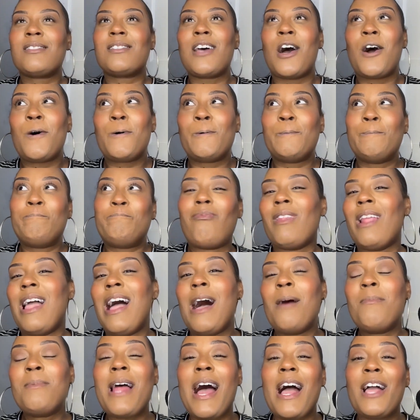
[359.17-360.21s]
So
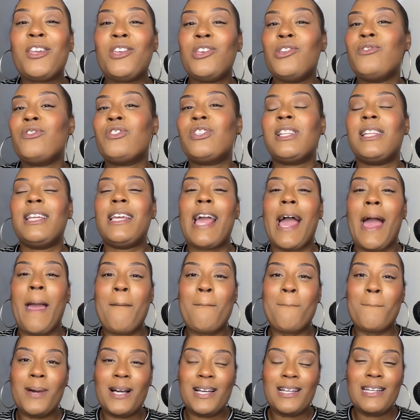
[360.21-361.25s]
I'm not usually a
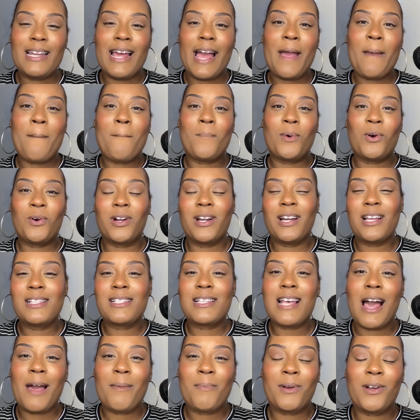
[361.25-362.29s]
Monday morning
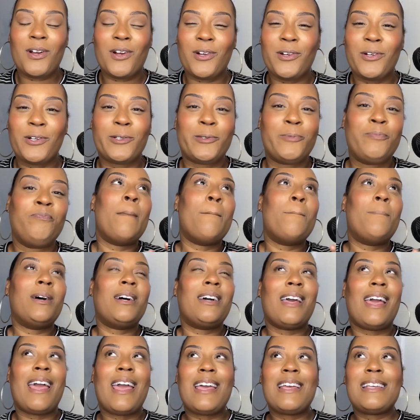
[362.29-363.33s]
type of girl,
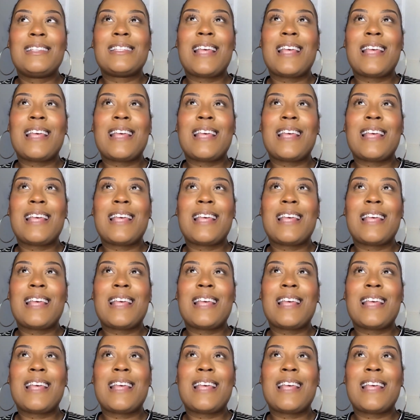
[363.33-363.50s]
but as